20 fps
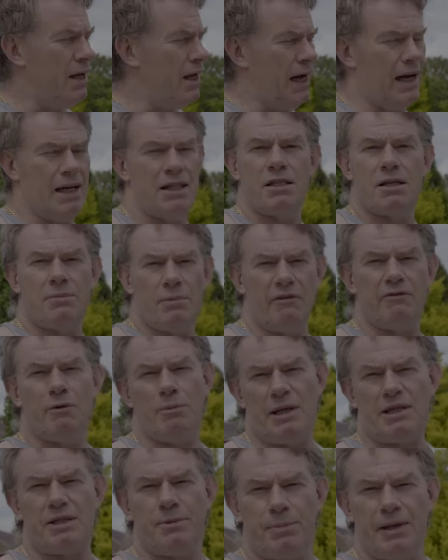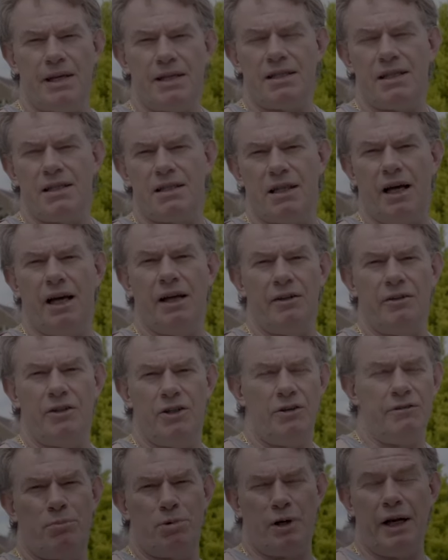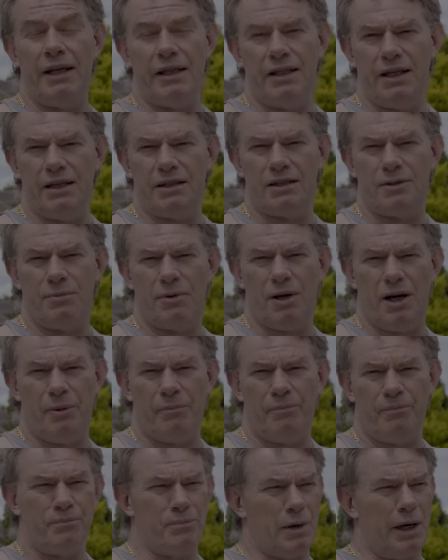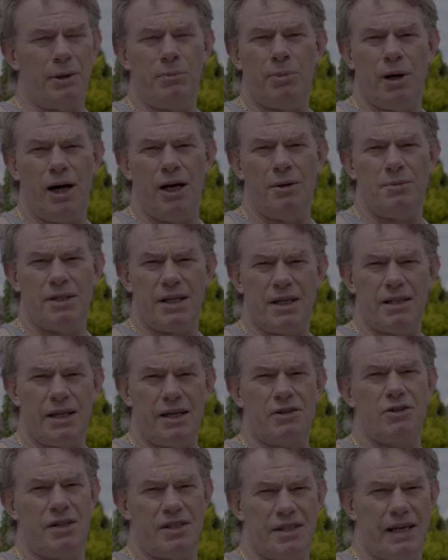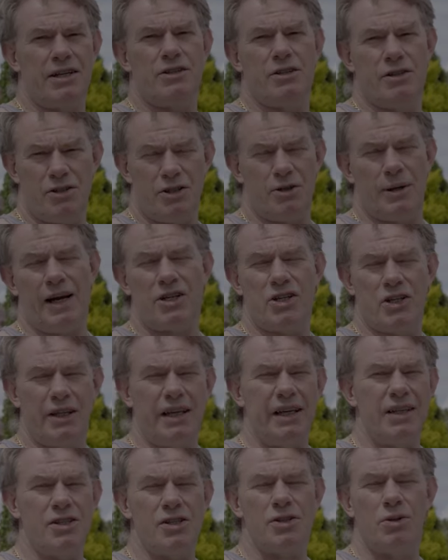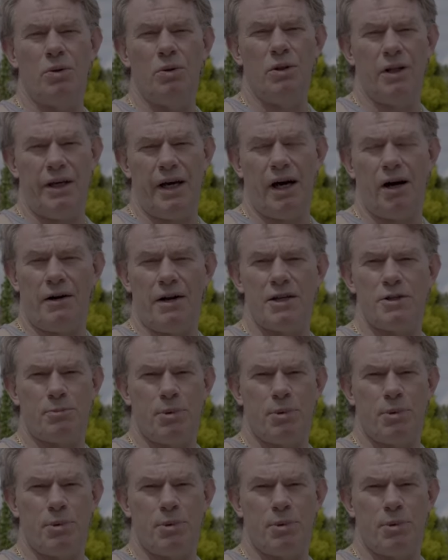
and some other bits and pieces like new braided um, brake pipes, etc, et cetera, to actually install the R S